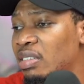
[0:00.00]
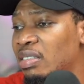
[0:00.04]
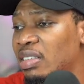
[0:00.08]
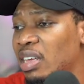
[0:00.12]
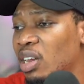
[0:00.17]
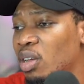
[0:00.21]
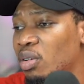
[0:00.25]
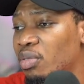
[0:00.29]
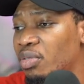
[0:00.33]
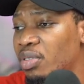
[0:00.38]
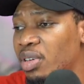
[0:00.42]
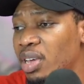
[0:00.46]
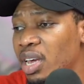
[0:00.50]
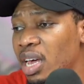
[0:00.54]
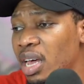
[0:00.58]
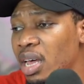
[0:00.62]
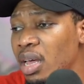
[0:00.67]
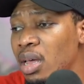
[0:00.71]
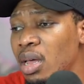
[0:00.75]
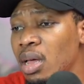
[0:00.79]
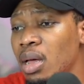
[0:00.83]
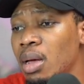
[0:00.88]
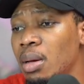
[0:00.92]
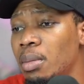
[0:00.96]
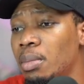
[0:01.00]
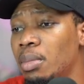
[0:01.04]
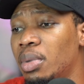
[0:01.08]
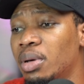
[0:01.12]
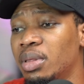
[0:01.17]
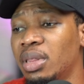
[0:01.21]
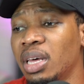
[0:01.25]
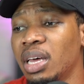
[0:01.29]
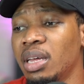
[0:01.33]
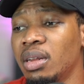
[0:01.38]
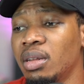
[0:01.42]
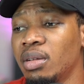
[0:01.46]
inside of here,
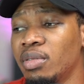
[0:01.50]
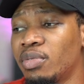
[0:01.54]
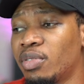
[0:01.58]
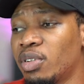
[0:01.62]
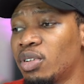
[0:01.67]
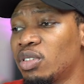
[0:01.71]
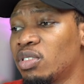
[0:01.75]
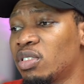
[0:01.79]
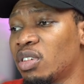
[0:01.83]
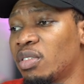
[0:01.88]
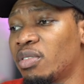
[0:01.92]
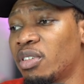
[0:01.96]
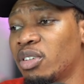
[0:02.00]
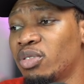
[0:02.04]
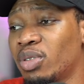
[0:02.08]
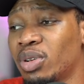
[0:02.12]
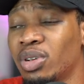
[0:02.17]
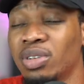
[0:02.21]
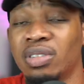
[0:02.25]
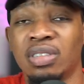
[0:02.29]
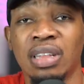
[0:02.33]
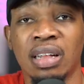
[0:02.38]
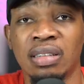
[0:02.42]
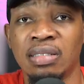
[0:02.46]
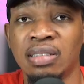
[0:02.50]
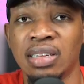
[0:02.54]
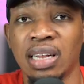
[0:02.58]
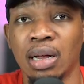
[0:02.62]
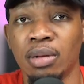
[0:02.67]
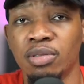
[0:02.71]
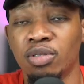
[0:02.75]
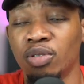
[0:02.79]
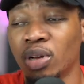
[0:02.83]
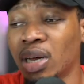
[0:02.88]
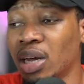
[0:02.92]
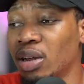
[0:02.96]
but then for those of us who are just starting
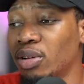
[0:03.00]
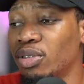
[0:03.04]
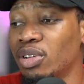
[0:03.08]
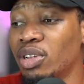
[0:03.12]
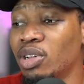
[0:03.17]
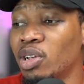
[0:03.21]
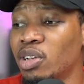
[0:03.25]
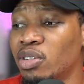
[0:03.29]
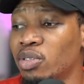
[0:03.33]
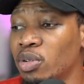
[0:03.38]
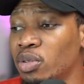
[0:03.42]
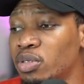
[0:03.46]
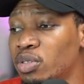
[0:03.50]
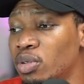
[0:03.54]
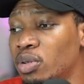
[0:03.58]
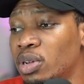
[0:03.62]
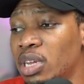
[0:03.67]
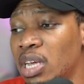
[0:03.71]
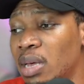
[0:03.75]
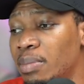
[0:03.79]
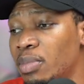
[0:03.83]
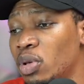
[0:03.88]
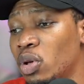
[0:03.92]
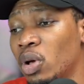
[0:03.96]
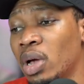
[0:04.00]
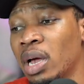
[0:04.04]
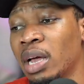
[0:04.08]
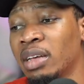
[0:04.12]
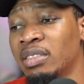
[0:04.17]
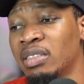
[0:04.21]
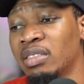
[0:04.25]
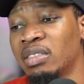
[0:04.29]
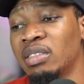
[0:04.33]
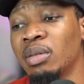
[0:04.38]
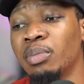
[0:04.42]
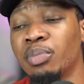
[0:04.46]
out, you can actually just also name your
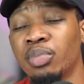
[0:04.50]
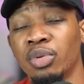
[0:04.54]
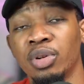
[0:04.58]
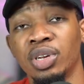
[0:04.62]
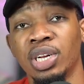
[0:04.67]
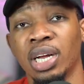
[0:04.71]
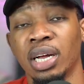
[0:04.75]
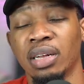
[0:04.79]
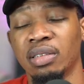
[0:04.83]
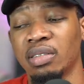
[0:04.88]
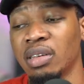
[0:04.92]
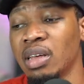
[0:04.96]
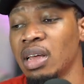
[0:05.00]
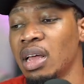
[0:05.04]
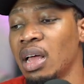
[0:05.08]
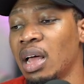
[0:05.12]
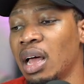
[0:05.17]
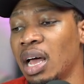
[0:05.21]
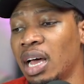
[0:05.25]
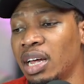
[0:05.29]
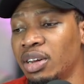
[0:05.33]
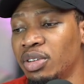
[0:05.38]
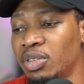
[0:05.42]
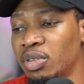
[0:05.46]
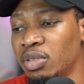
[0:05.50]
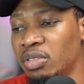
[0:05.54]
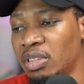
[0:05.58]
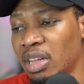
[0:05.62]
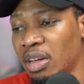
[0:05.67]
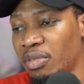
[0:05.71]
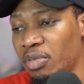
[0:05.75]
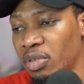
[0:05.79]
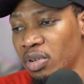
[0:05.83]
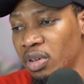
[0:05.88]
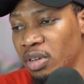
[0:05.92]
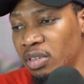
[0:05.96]
existing project and use
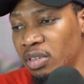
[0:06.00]
that for